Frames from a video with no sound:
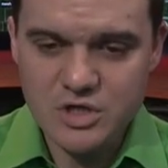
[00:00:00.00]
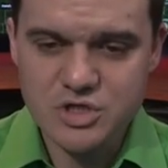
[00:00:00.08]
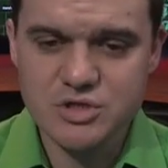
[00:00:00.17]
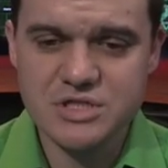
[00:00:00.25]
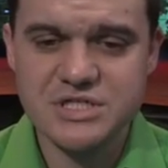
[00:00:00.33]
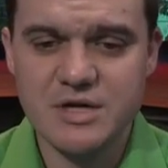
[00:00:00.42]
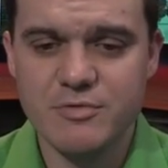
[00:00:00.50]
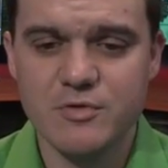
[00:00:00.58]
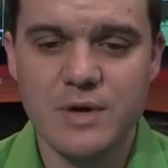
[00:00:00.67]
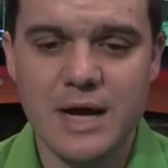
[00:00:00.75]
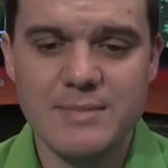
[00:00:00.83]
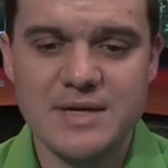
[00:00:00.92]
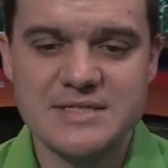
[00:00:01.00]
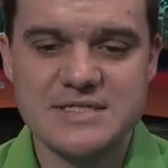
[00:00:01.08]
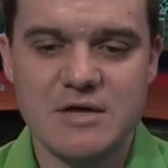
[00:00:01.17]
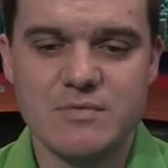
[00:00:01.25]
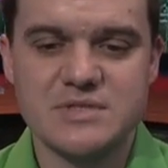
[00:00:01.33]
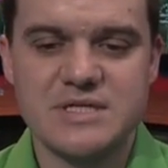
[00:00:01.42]
stretching up through Guymon and
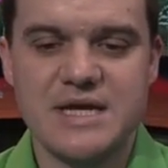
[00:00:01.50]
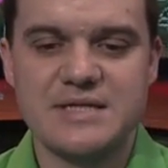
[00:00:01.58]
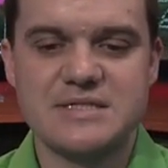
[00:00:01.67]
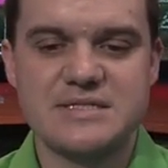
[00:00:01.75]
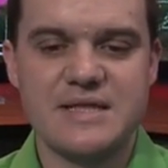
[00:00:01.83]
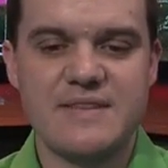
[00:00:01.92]
southwest Kansas.